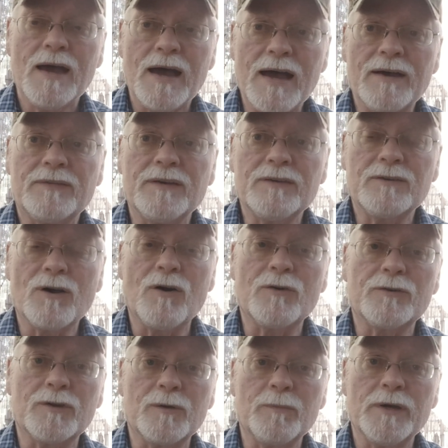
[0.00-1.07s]
as he's
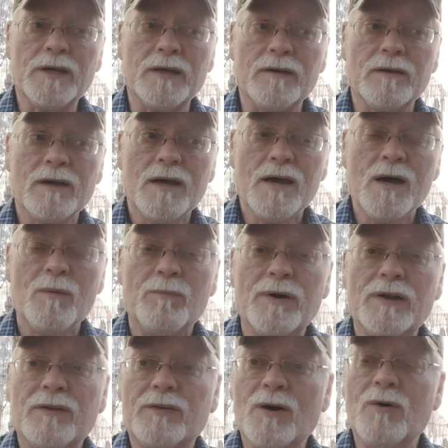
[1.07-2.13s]
called you to be.
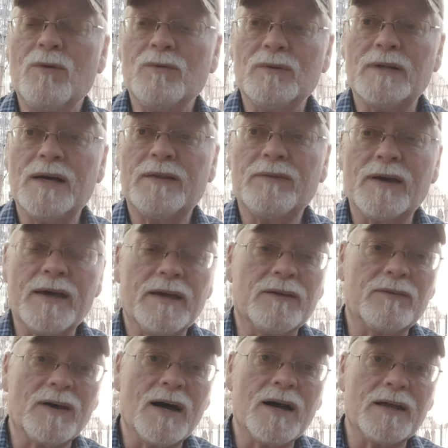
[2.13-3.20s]
But don't let the
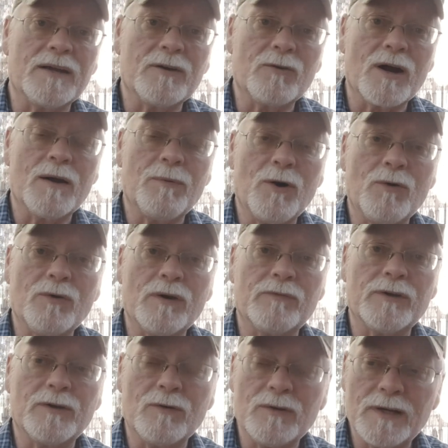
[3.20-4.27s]
anxiety grab hold
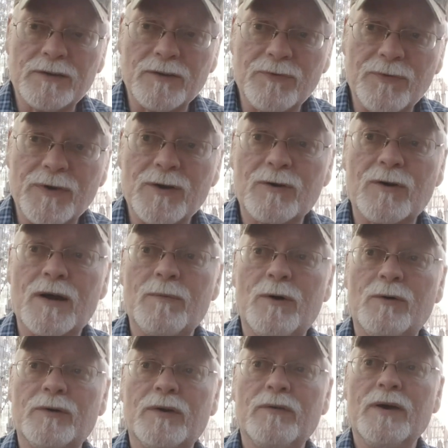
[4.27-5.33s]
of you. Don't let the fear grab
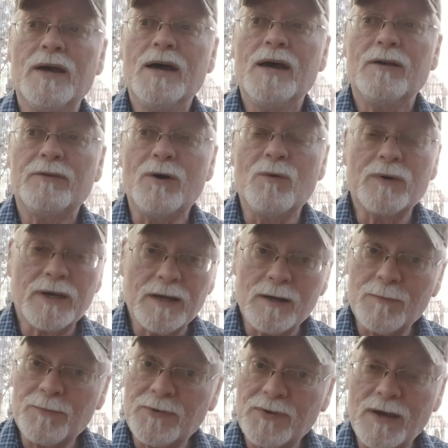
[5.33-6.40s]
hold of you. Don't get
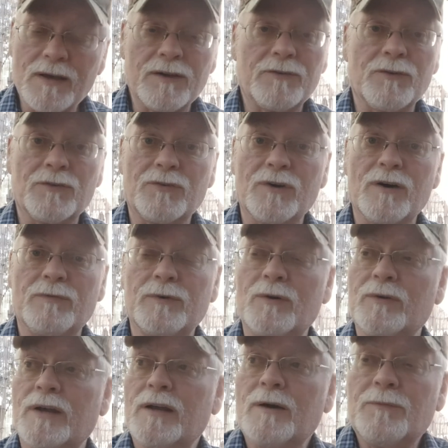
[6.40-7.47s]
upset at yourself.
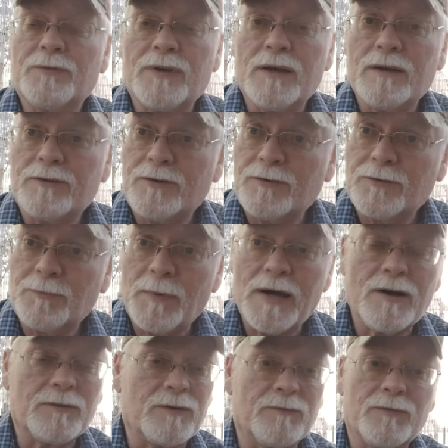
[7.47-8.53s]
Don't get upset at your
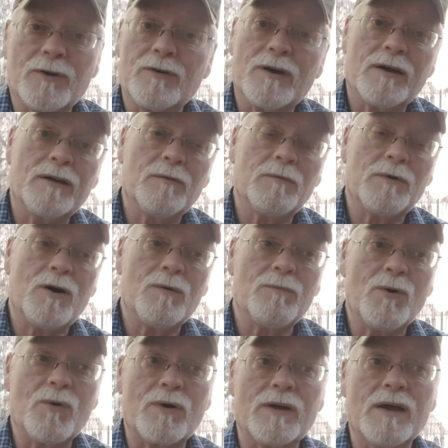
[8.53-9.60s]
spouse if they're not on
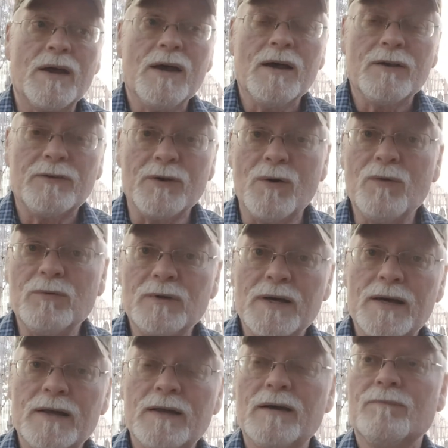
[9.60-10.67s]
board. Don't
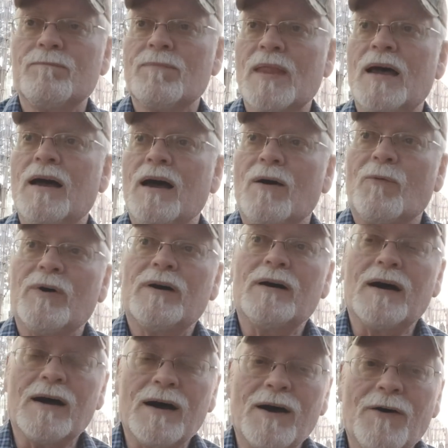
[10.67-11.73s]
let, well,
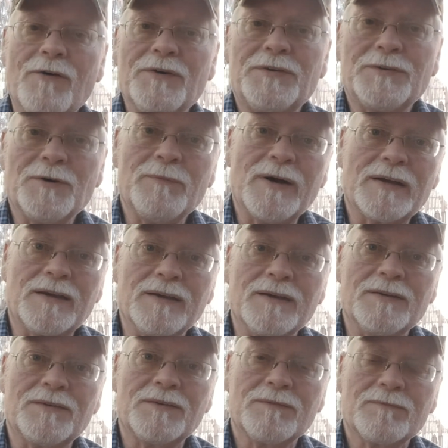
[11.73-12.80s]
I always told my
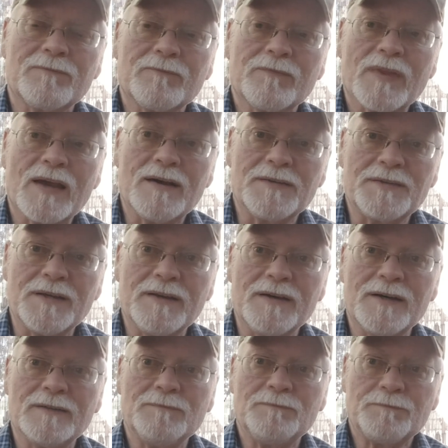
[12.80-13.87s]
kids, I
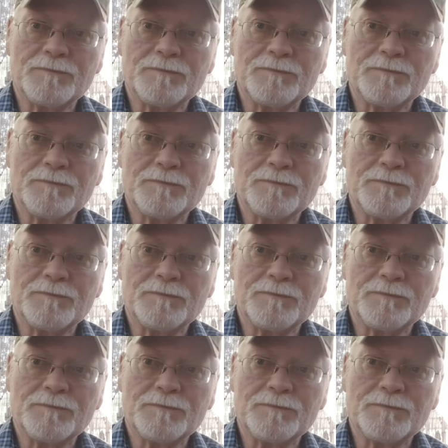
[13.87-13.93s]
said,